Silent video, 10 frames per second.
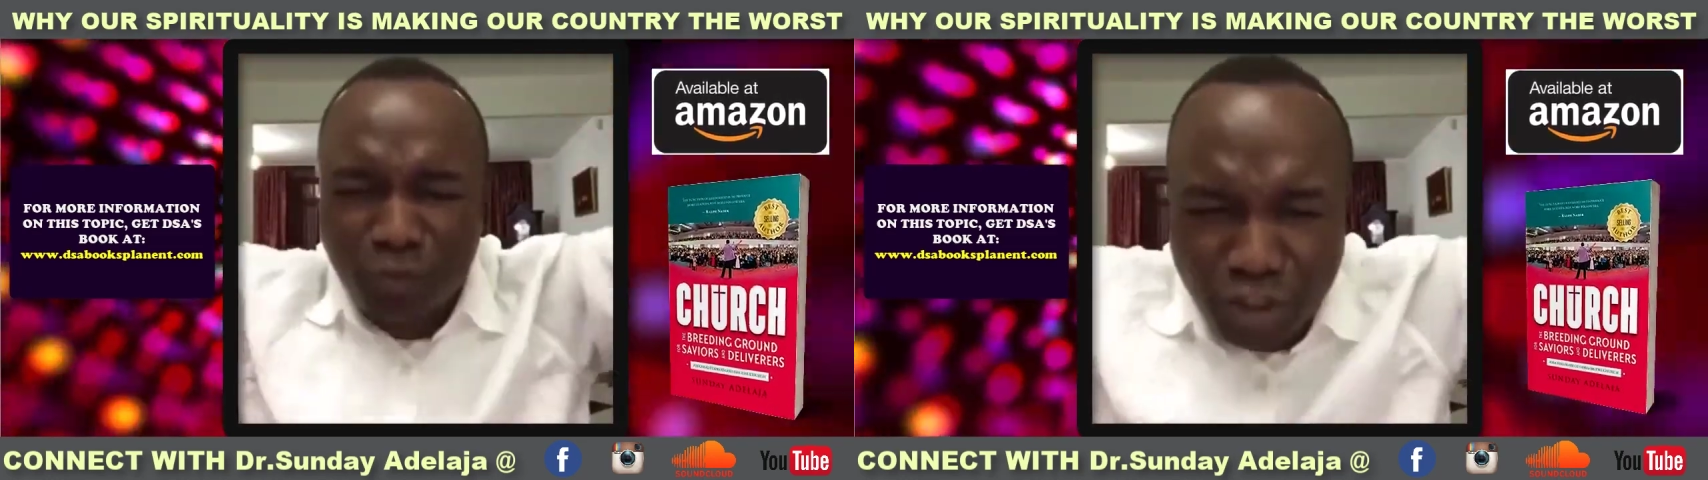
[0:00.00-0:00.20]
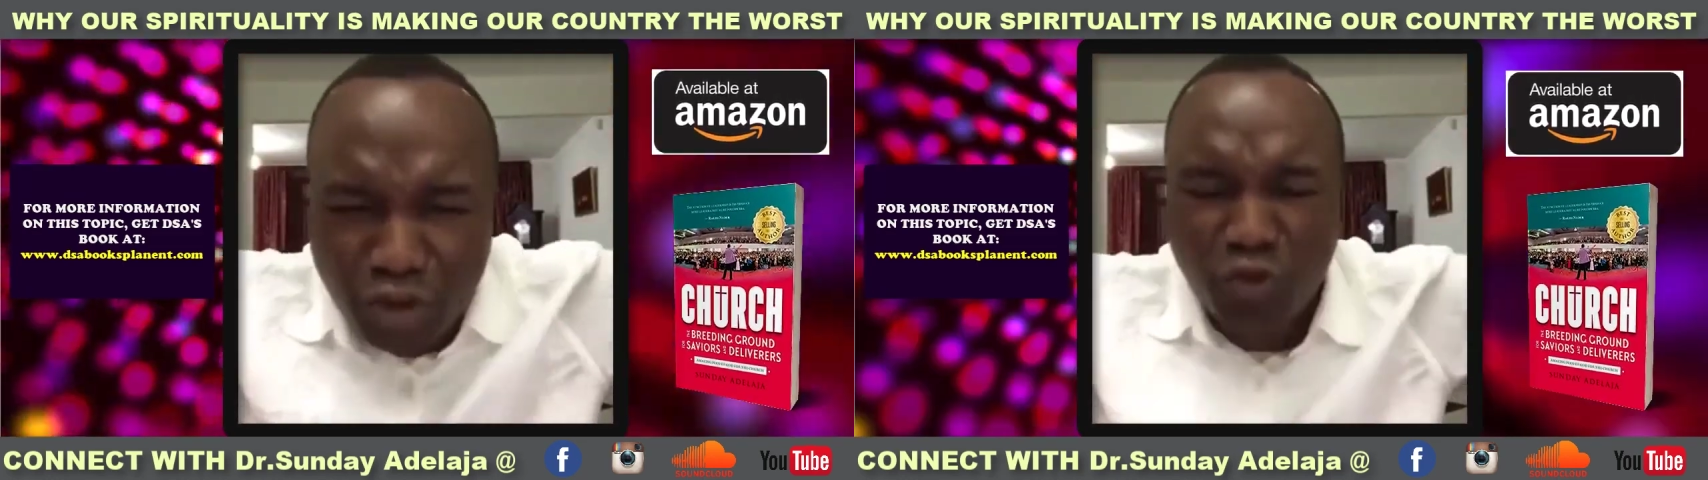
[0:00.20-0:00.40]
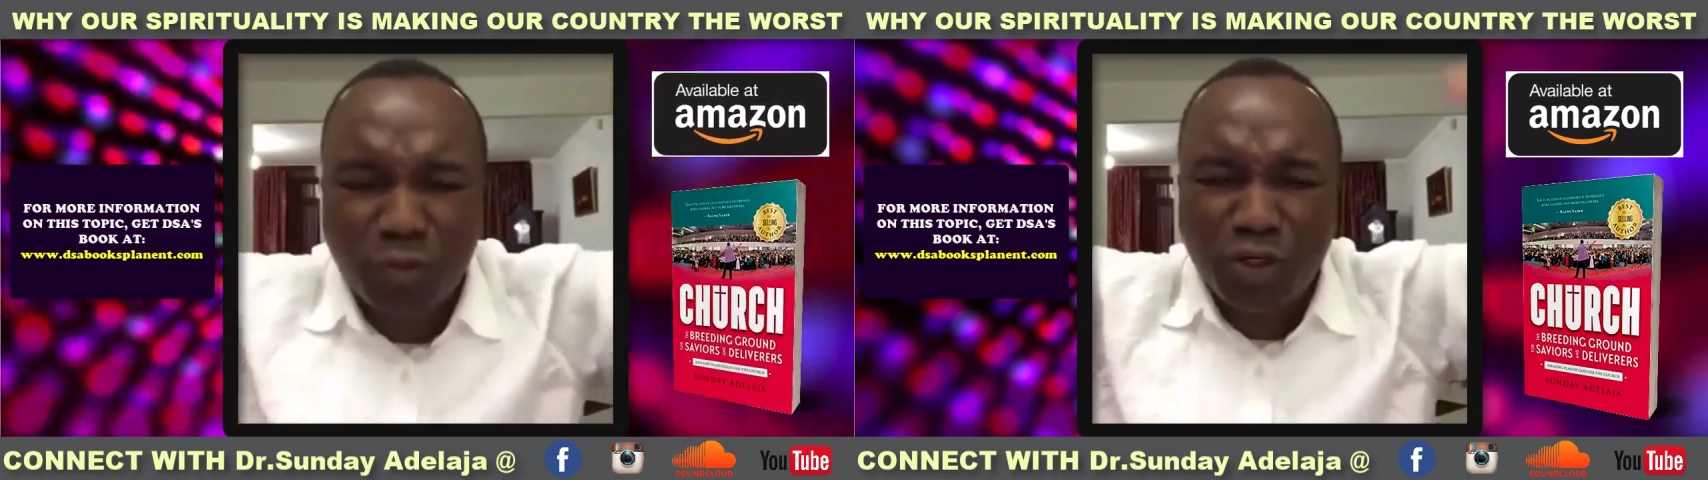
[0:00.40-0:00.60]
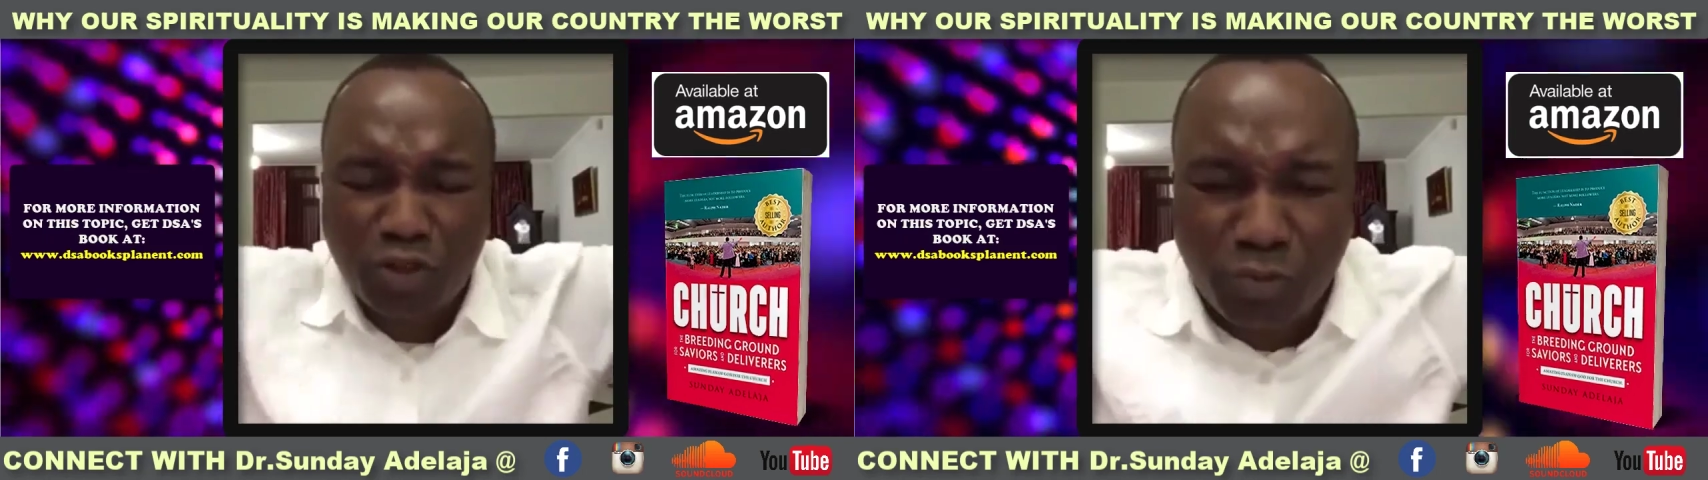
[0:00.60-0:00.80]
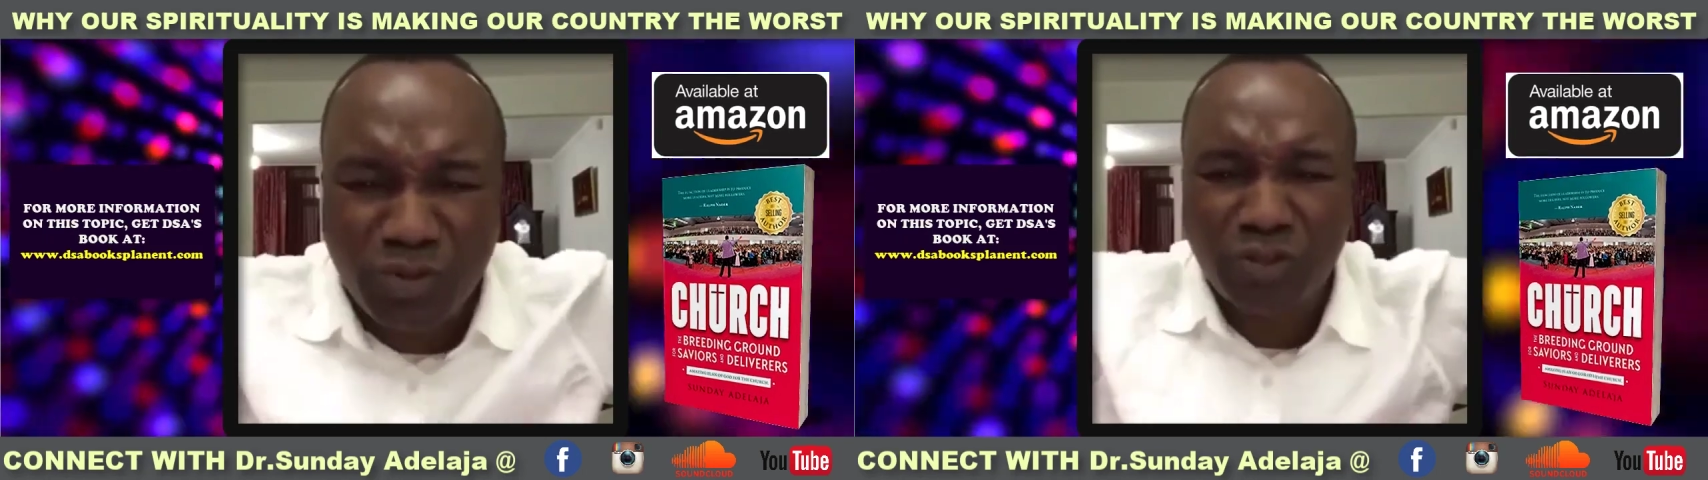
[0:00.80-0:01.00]
spiritual,
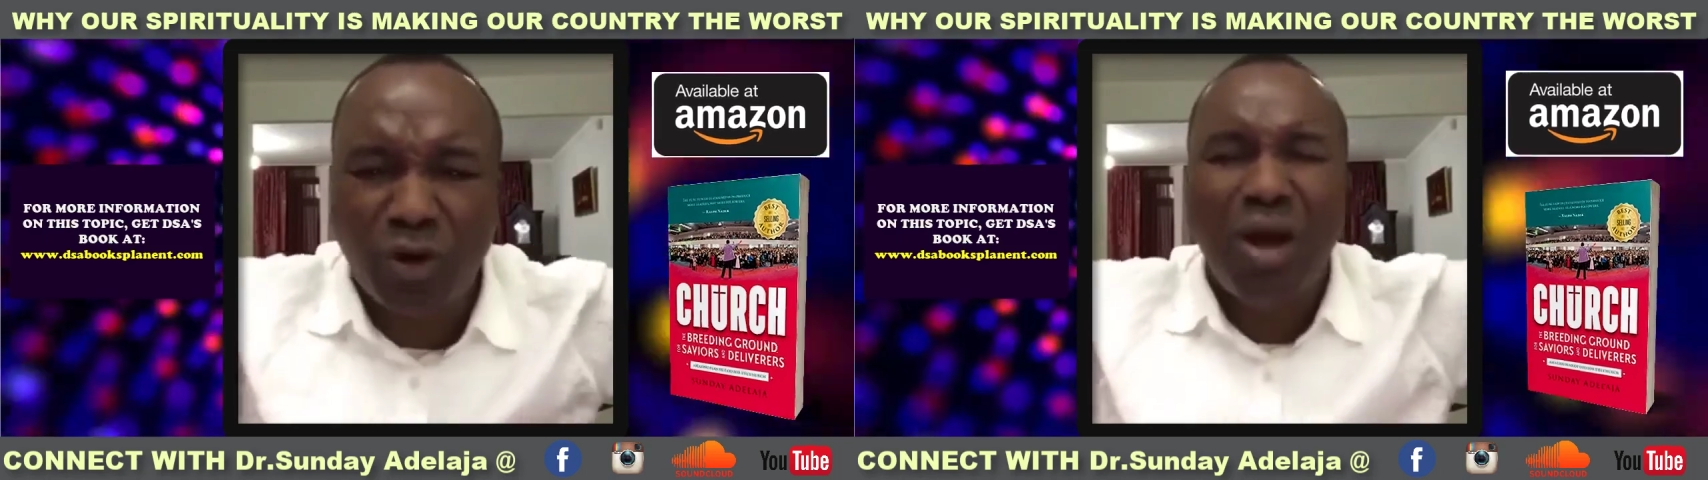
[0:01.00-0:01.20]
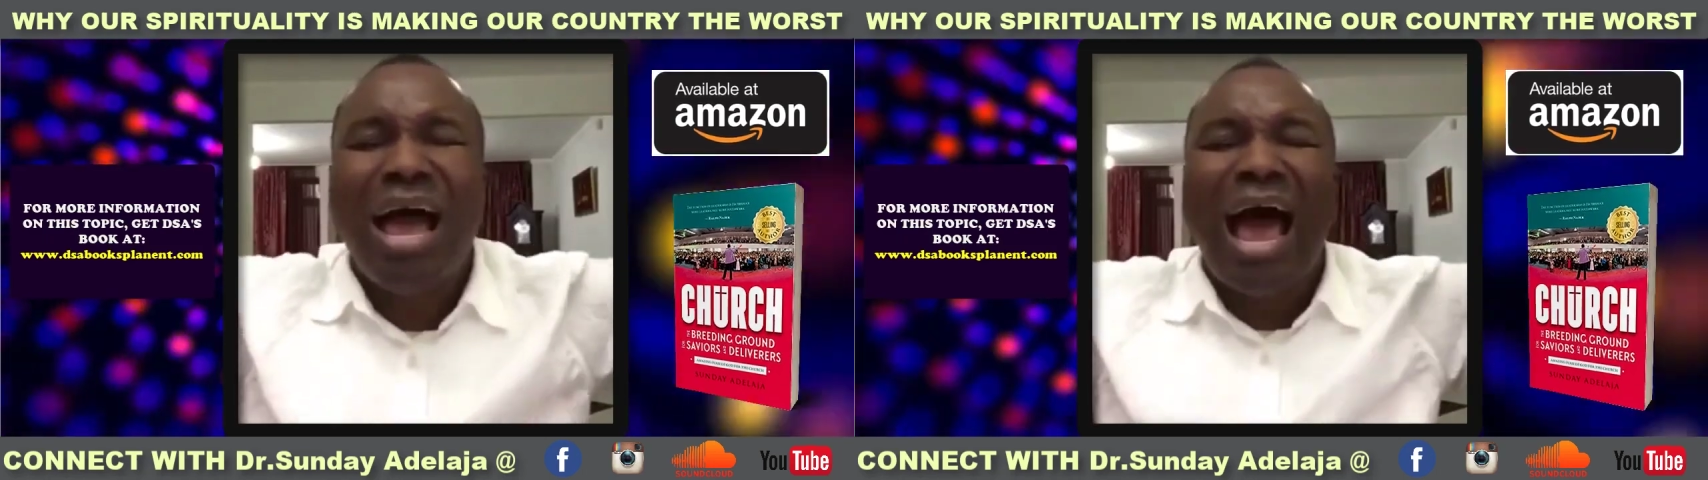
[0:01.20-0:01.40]
spiritual, spiritual,